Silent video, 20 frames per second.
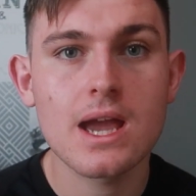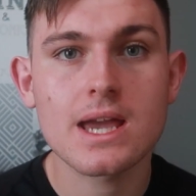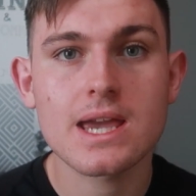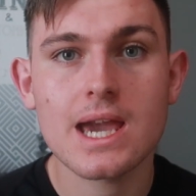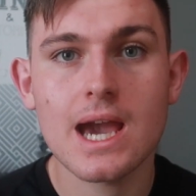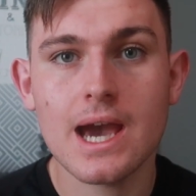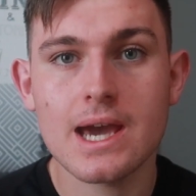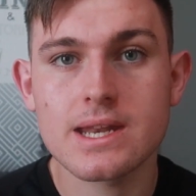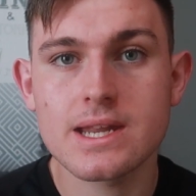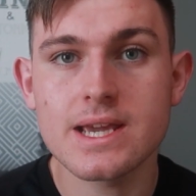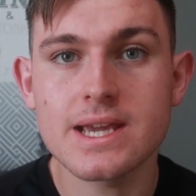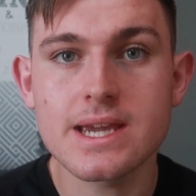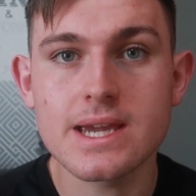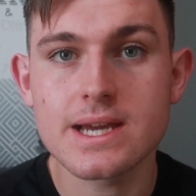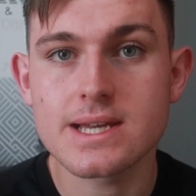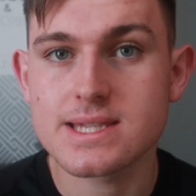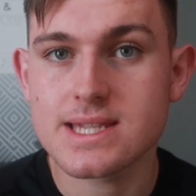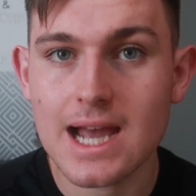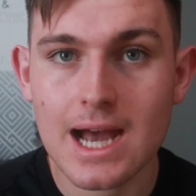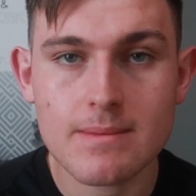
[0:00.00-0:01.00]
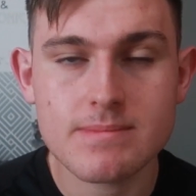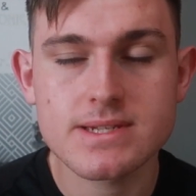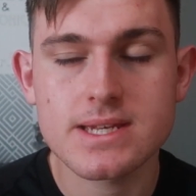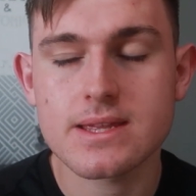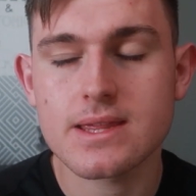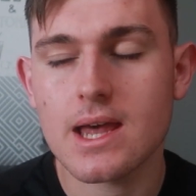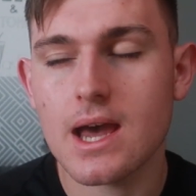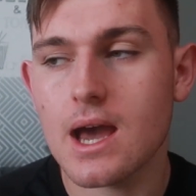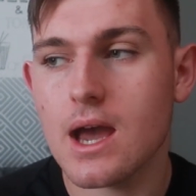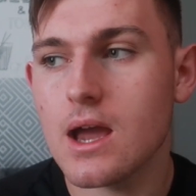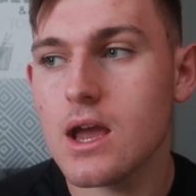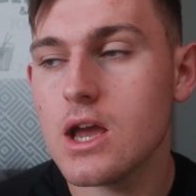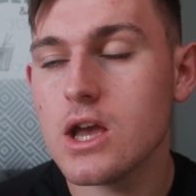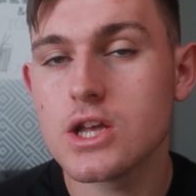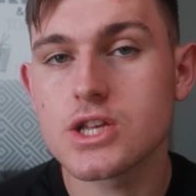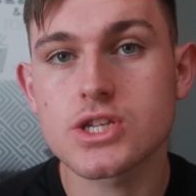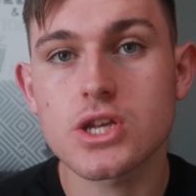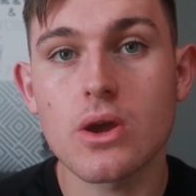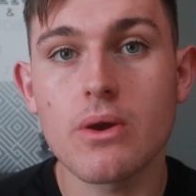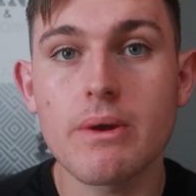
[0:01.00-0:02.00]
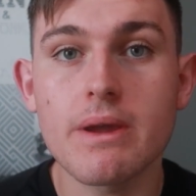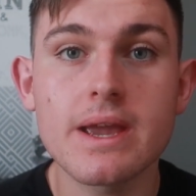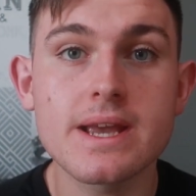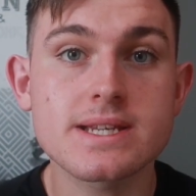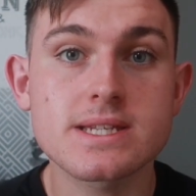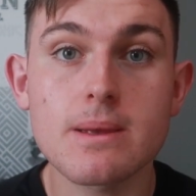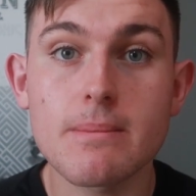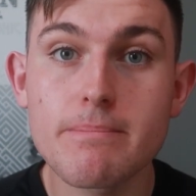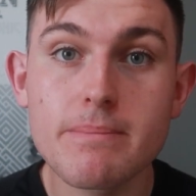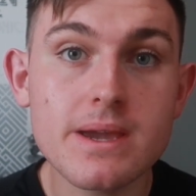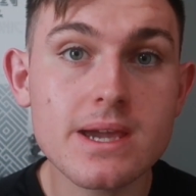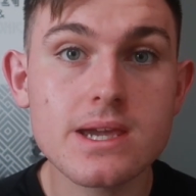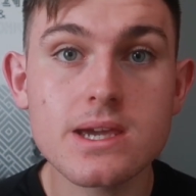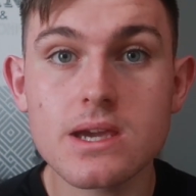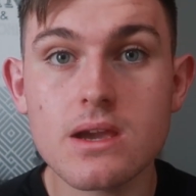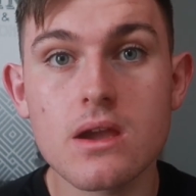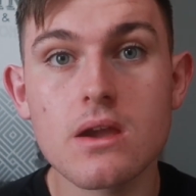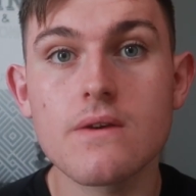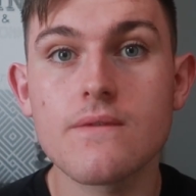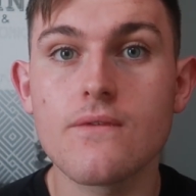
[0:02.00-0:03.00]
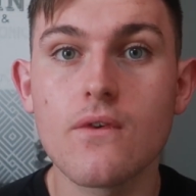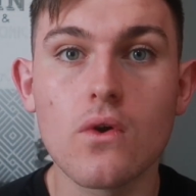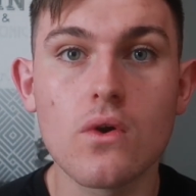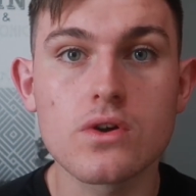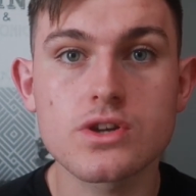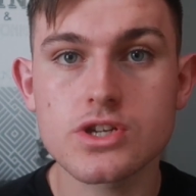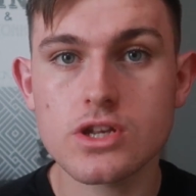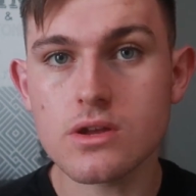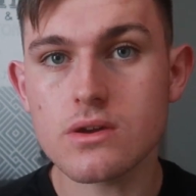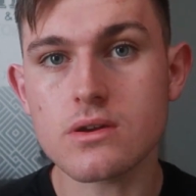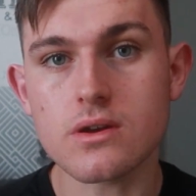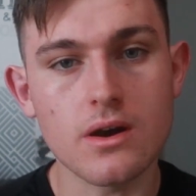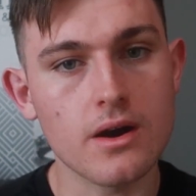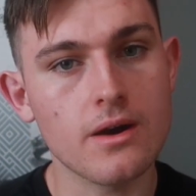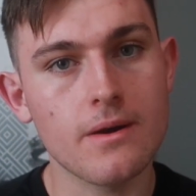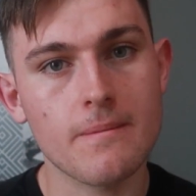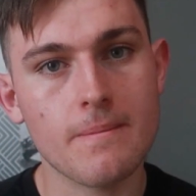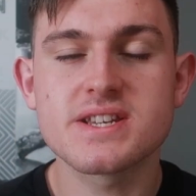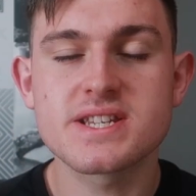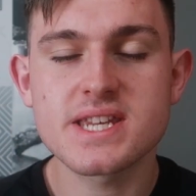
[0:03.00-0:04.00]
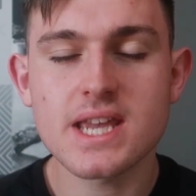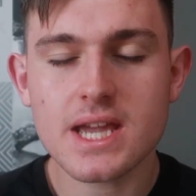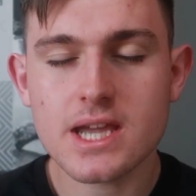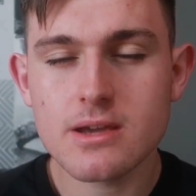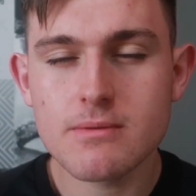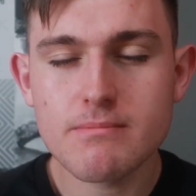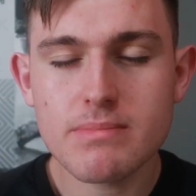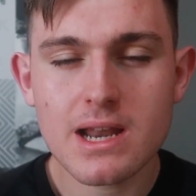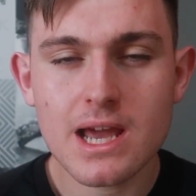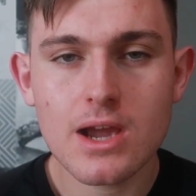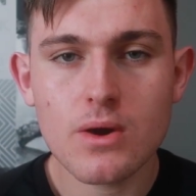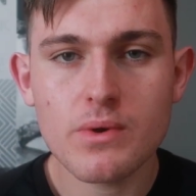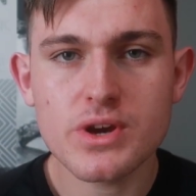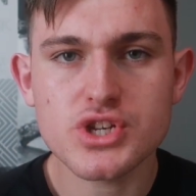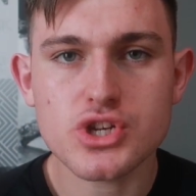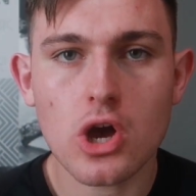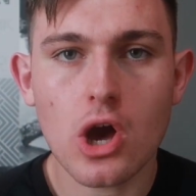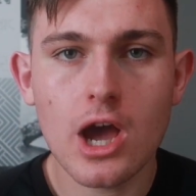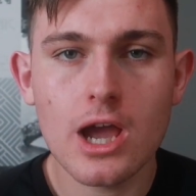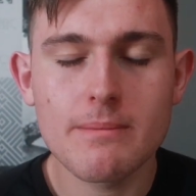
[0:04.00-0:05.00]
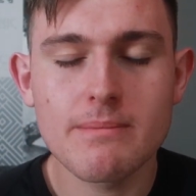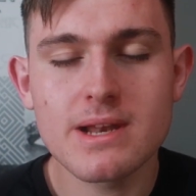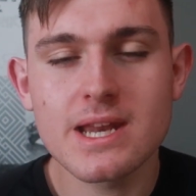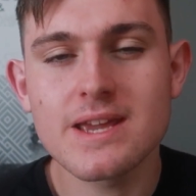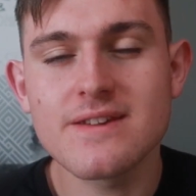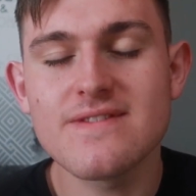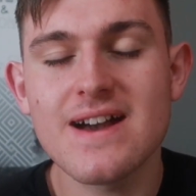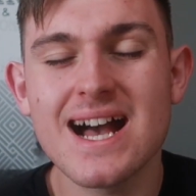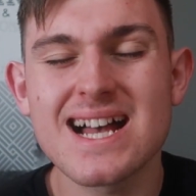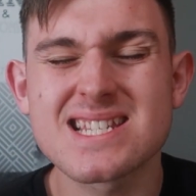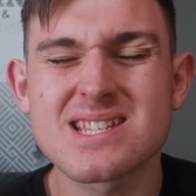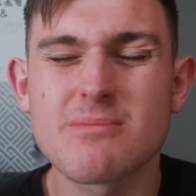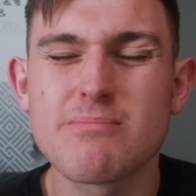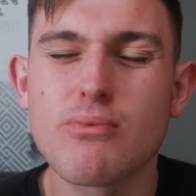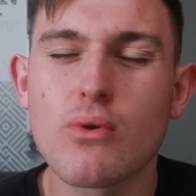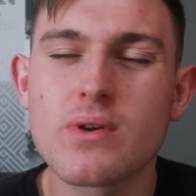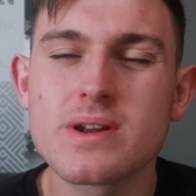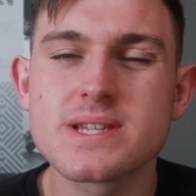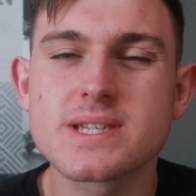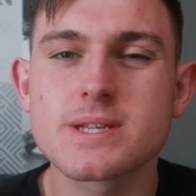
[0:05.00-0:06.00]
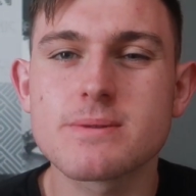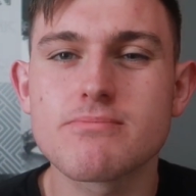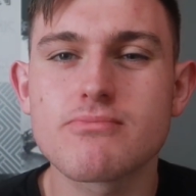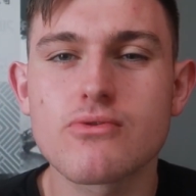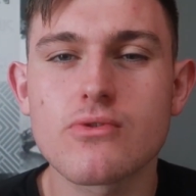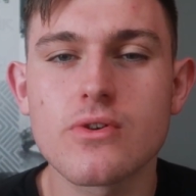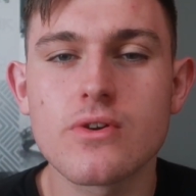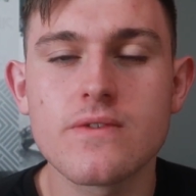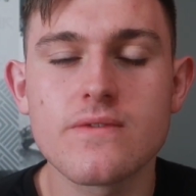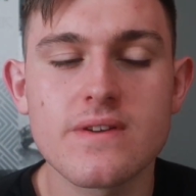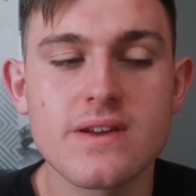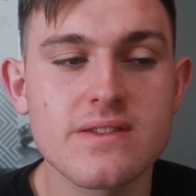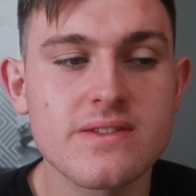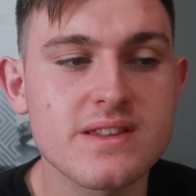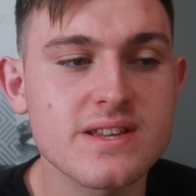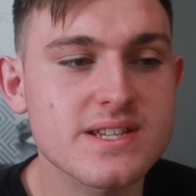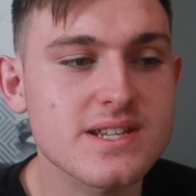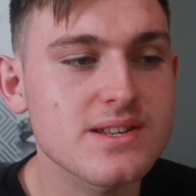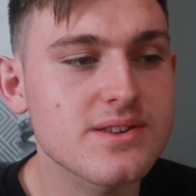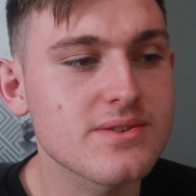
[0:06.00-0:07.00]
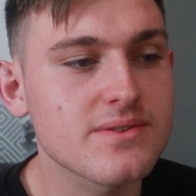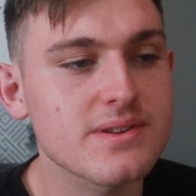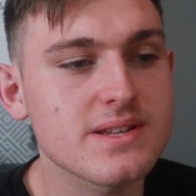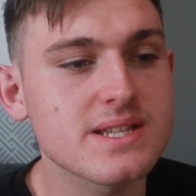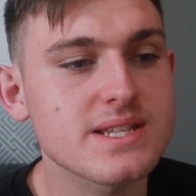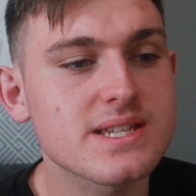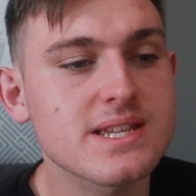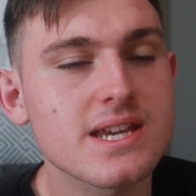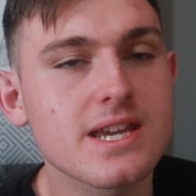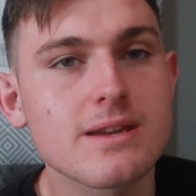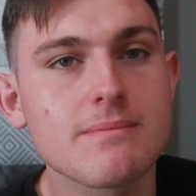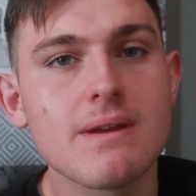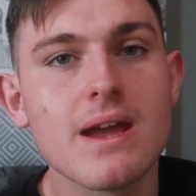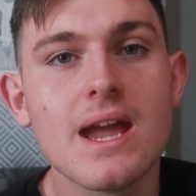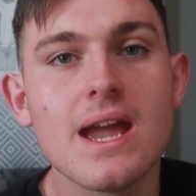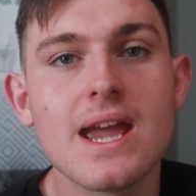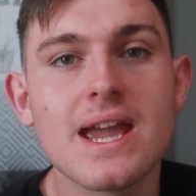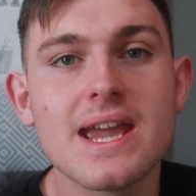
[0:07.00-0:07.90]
Can he adapt to that? So it's a big year for Sluga. The second player which I believe has a point to prove in this Luton team